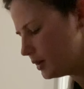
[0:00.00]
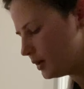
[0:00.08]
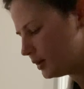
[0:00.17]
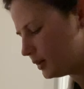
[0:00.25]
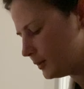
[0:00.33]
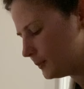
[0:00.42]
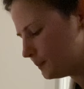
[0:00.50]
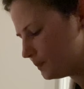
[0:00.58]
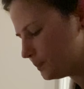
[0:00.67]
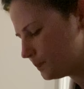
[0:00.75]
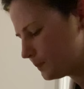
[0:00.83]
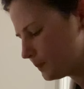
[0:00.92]

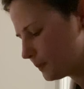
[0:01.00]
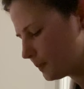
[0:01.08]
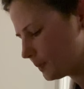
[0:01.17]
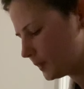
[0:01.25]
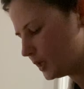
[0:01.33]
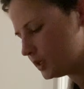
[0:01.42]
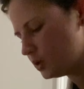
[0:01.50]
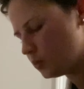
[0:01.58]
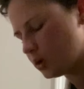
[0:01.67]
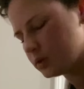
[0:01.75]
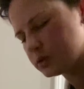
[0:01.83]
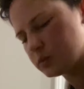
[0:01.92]
And you will
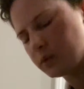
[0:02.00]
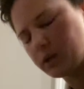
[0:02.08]
also want